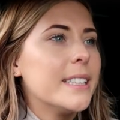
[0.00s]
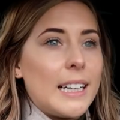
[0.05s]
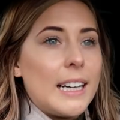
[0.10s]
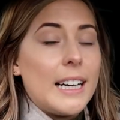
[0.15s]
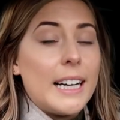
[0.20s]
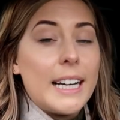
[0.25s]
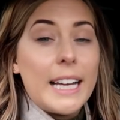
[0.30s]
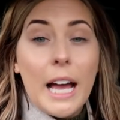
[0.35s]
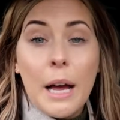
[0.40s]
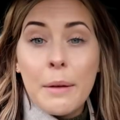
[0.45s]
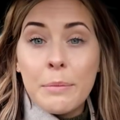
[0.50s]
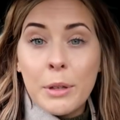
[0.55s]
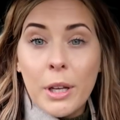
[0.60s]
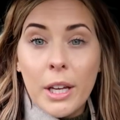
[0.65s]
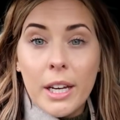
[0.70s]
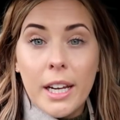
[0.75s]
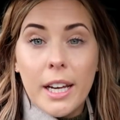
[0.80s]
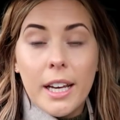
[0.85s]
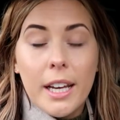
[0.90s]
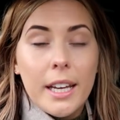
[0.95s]
I am
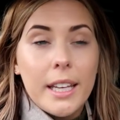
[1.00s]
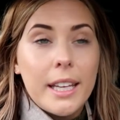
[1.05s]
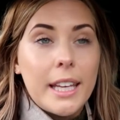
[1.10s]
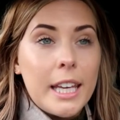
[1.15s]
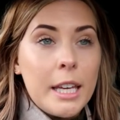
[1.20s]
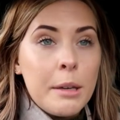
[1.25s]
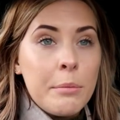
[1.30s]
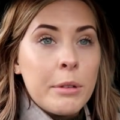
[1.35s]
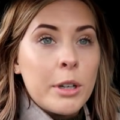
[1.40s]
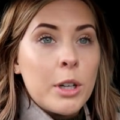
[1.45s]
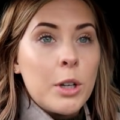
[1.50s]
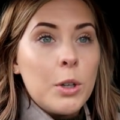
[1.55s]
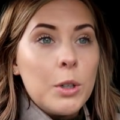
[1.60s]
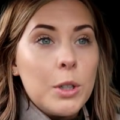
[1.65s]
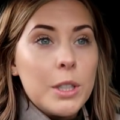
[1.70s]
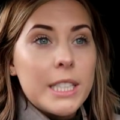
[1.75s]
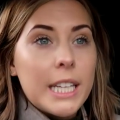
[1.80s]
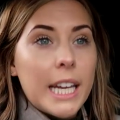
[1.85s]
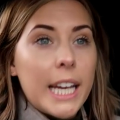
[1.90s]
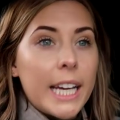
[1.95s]
gonna keep
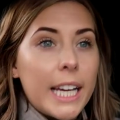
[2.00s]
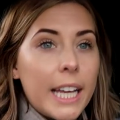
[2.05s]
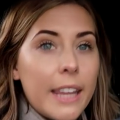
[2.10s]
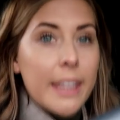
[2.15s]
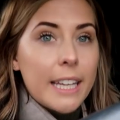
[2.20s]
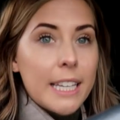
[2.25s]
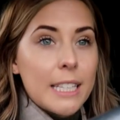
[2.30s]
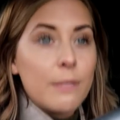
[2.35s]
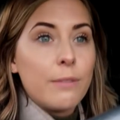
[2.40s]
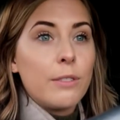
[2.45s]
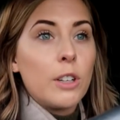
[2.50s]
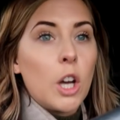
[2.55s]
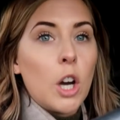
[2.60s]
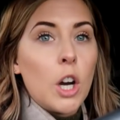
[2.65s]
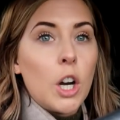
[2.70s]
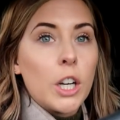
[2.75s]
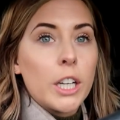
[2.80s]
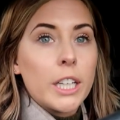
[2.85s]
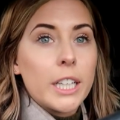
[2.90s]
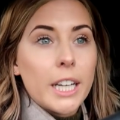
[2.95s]
recording this
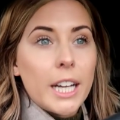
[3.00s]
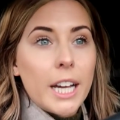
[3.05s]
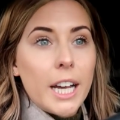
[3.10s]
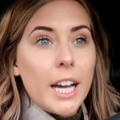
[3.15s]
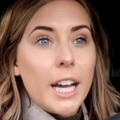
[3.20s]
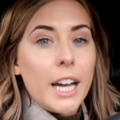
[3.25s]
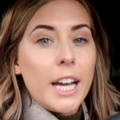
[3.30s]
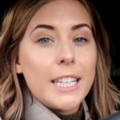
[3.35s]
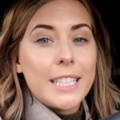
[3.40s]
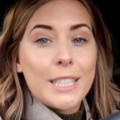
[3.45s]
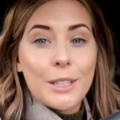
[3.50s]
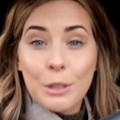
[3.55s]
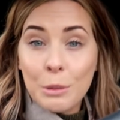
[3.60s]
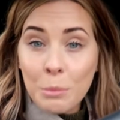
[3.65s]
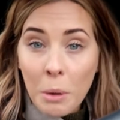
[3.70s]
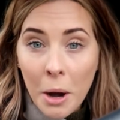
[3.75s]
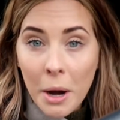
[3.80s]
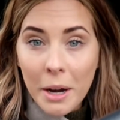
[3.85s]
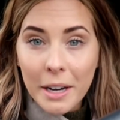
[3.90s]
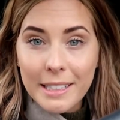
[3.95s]
vlog until
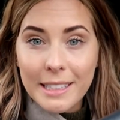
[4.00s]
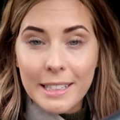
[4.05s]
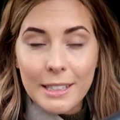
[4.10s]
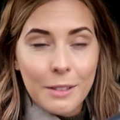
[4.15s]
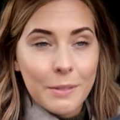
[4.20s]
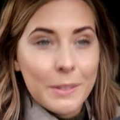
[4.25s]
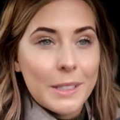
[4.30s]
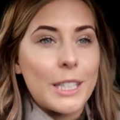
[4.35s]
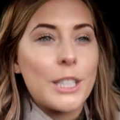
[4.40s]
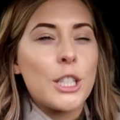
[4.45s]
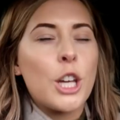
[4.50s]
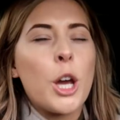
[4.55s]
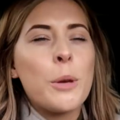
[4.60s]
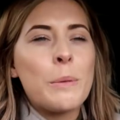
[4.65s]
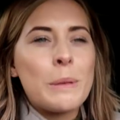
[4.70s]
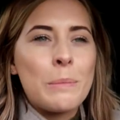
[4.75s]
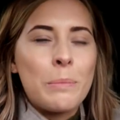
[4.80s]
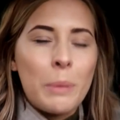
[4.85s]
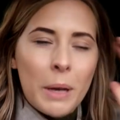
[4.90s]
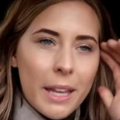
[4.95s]
tomorrow, because it's obviously
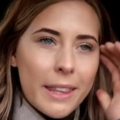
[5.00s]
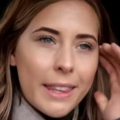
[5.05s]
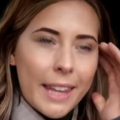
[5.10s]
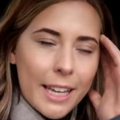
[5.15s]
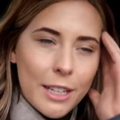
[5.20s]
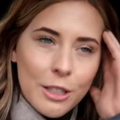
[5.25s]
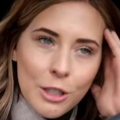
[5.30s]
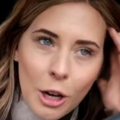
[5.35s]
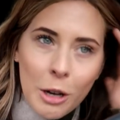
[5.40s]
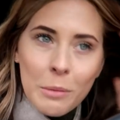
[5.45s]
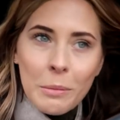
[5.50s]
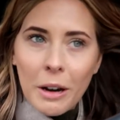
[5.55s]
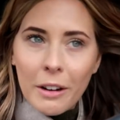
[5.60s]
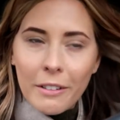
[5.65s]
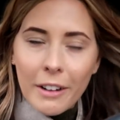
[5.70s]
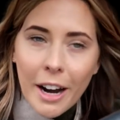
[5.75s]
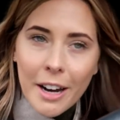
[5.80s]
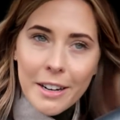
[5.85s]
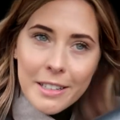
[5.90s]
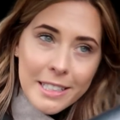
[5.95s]
Toby's birthday
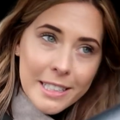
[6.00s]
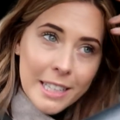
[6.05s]
tomorrow.